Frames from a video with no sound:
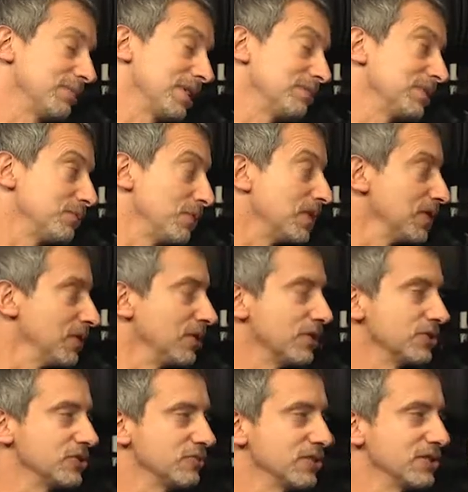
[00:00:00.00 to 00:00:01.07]
Probably one of the
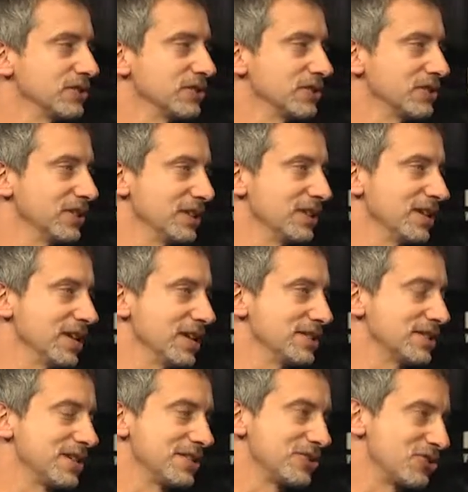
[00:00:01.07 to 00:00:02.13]
larger ones in the United
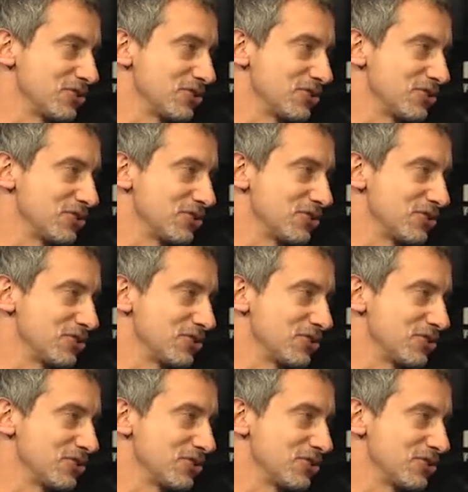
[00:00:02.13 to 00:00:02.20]
States.